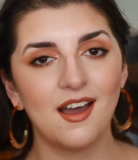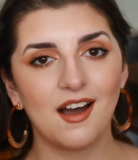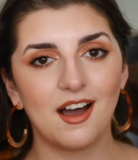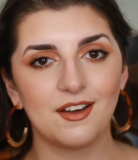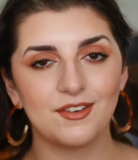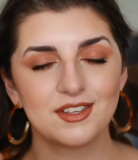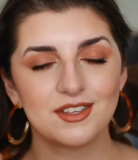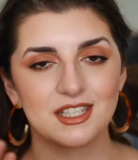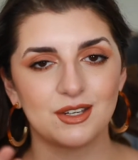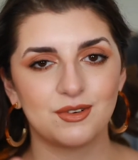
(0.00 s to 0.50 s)

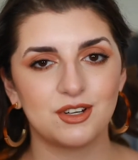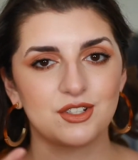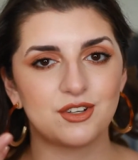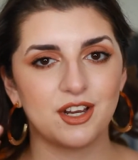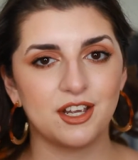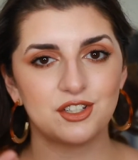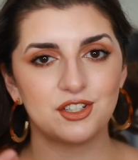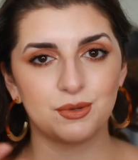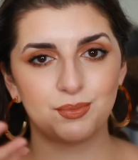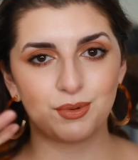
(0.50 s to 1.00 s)
obviously we're
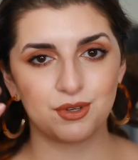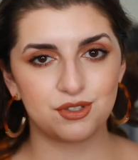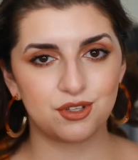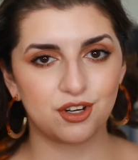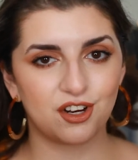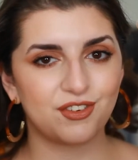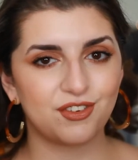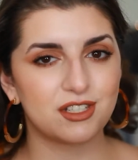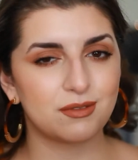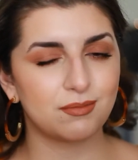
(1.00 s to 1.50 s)
trying to
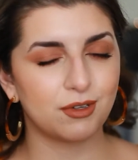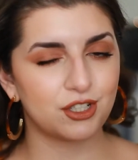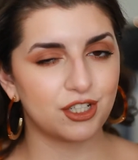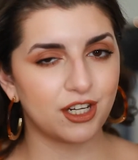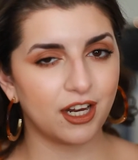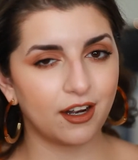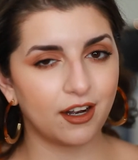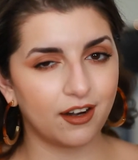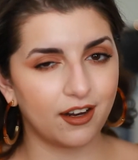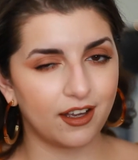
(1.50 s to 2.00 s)
preserve as much
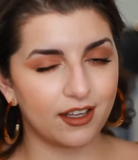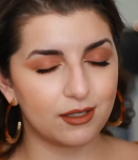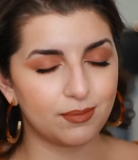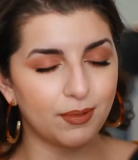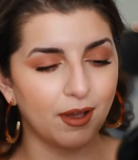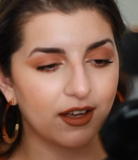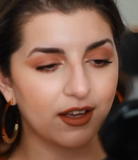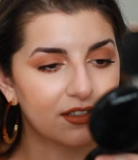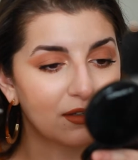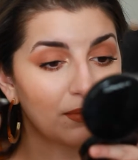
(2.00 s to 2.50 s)
hair as
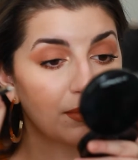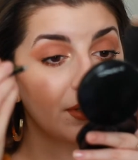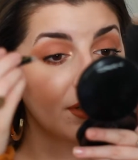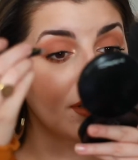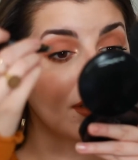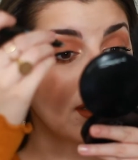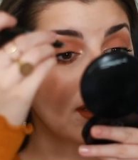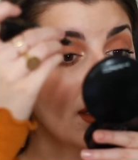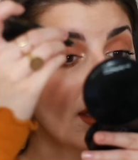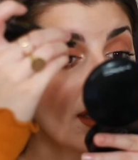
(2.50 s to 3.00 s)

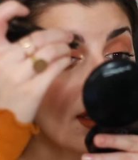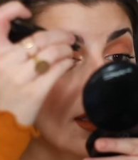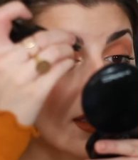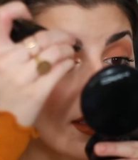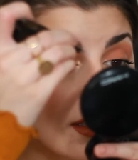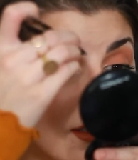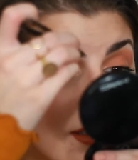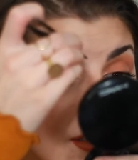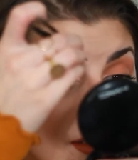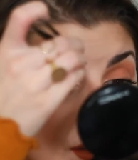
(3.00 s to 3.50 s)
possible.
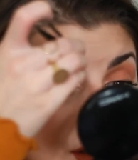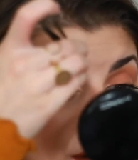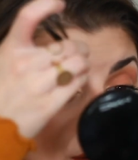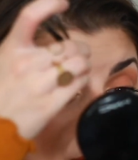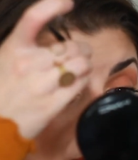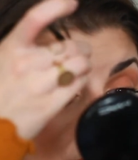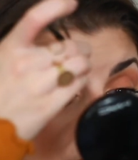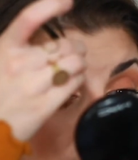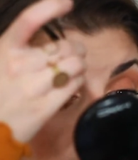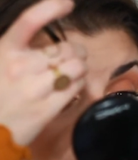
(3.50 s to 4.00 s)

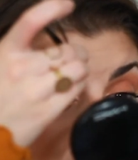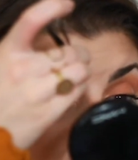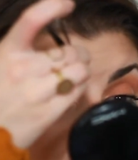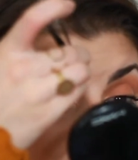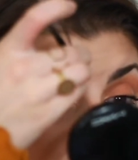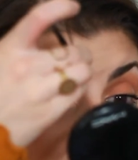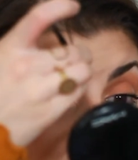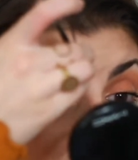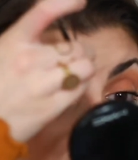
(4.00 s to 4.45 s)
So just go